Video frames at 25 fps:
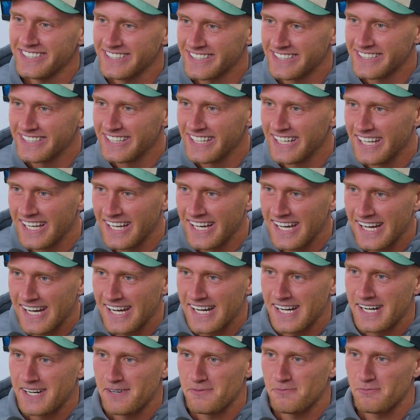and
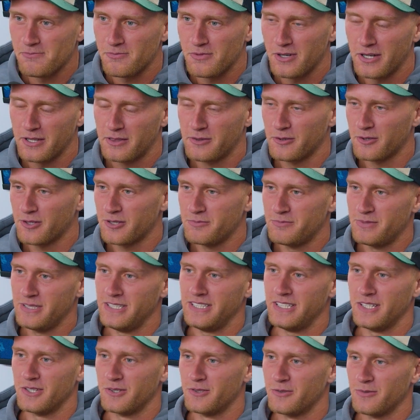I thought it'd be
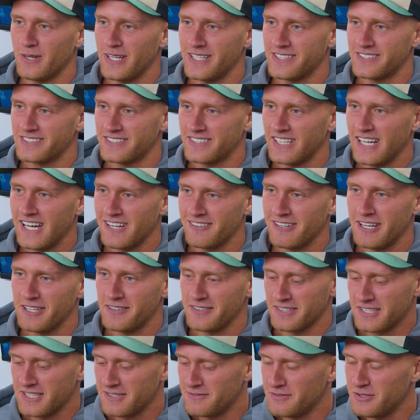a good way to start rather
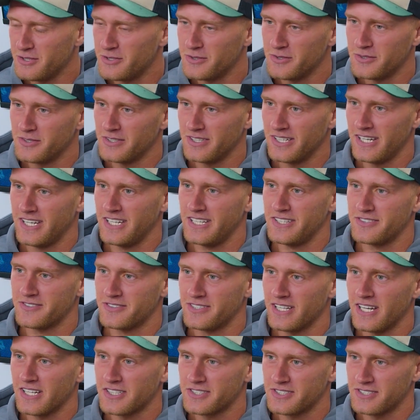than giving you an
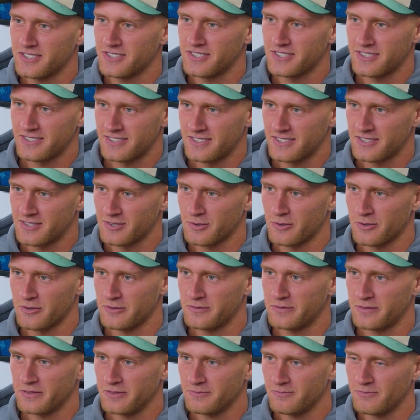introduction, just to sort
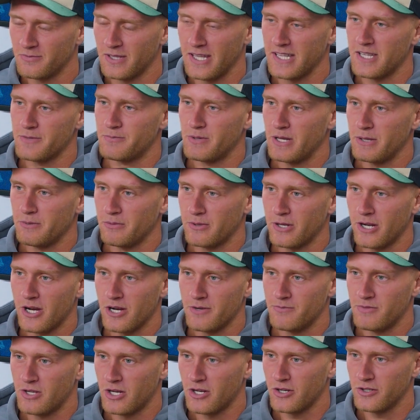of let the people at
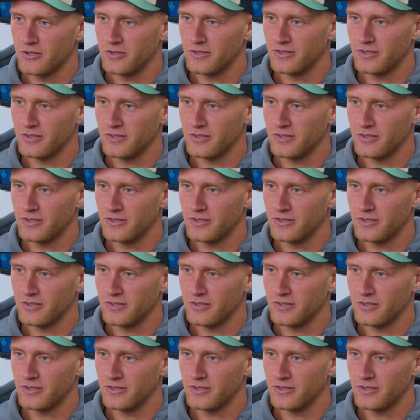home know